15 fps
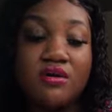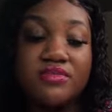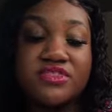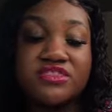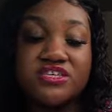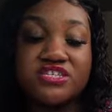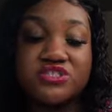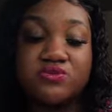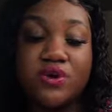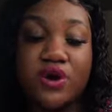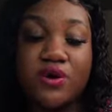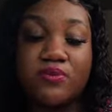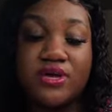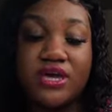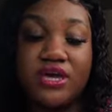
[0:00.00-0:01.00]
This
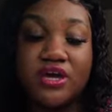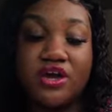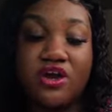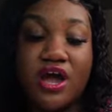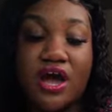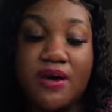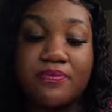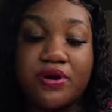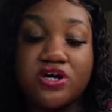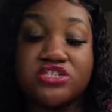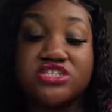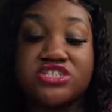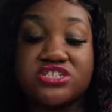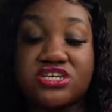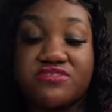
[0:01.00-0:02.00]
robe here, I
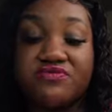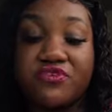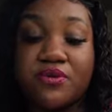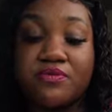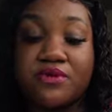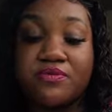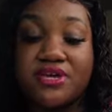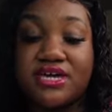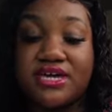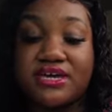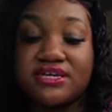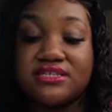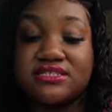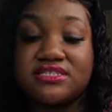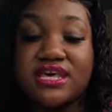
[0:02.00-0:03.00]
purchased it from the
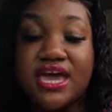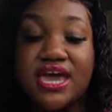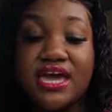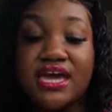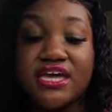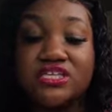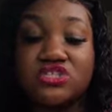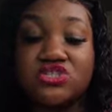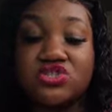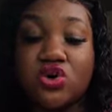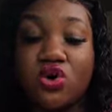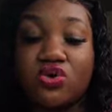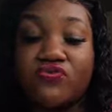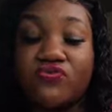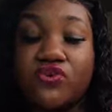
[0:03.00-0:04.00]
bins. It
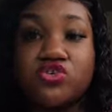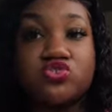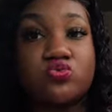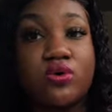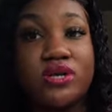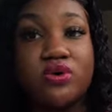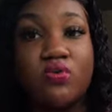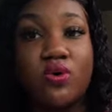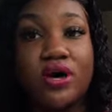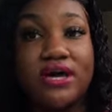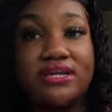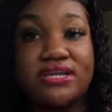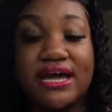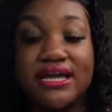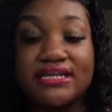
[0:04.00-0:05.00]
sold for
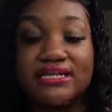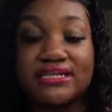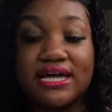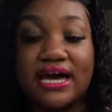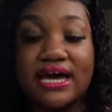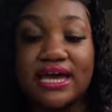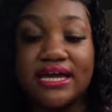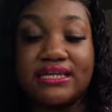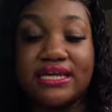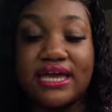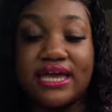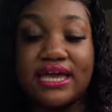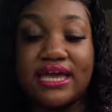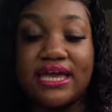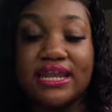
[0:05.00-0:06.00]

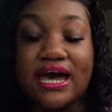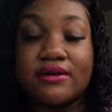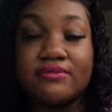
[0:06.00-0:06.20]
$21.99, and I